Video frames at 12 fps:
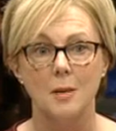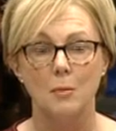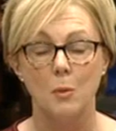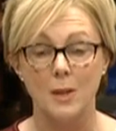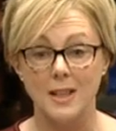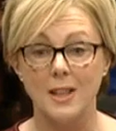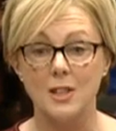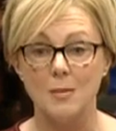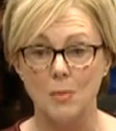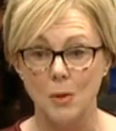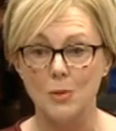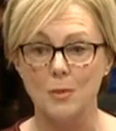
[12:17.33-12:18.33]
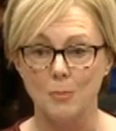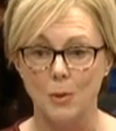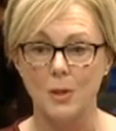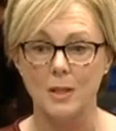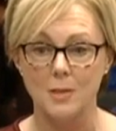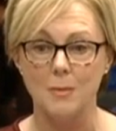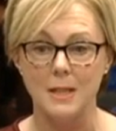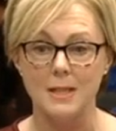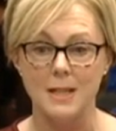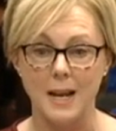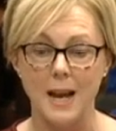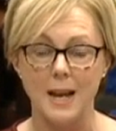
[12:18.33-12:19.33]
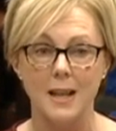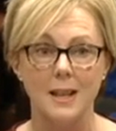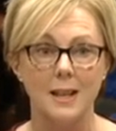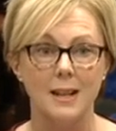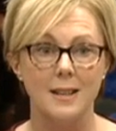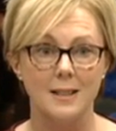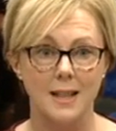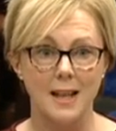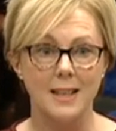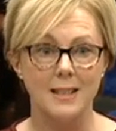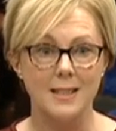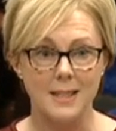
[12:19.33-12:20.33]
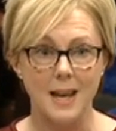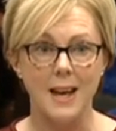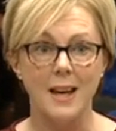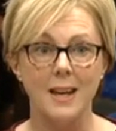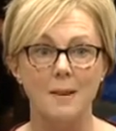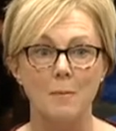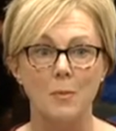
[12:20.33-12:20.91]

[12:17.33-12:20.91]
But what's actually most important to me today is that I can say